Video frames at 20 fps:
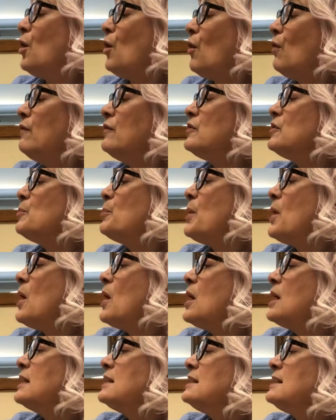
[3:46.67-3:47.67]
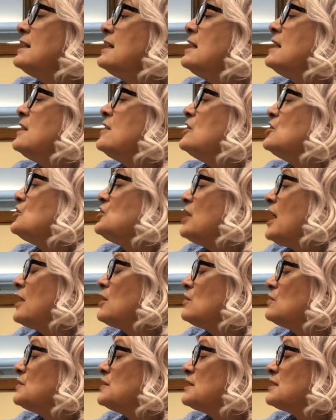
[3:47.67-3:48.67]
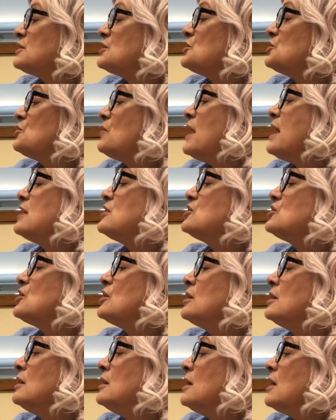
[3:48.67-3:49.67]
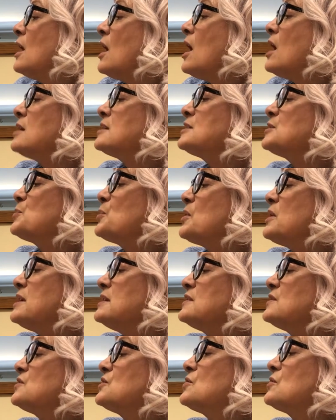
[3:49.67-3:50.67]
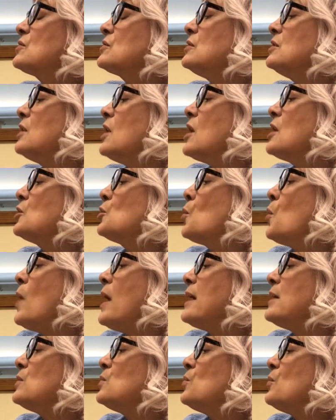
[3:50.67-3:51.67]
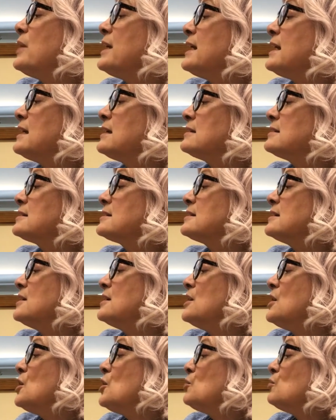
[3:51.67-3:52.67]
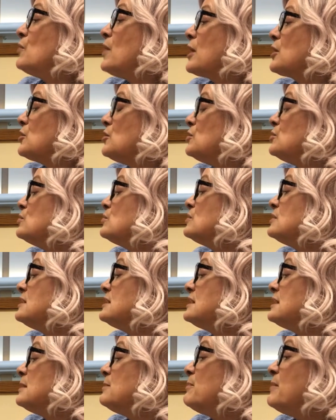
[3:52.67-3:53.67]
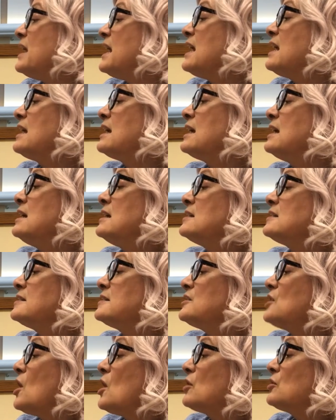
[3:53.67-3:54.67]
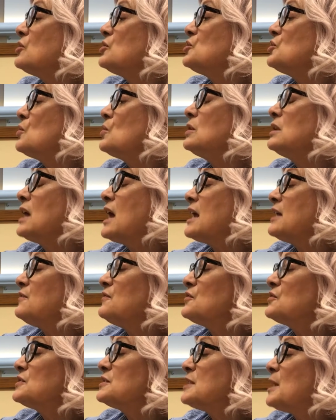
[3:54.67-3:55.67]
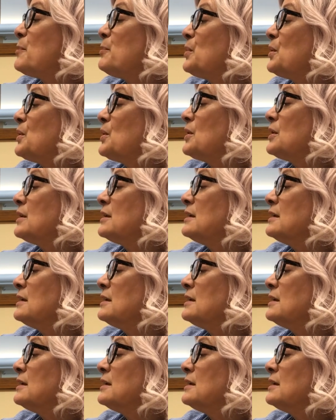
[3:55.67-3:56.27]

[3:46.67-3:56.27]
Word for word: Over the pond, the shadows stretch. Ospreys circle on quiet wings. Raccoons and mink stalk the shoreline for supper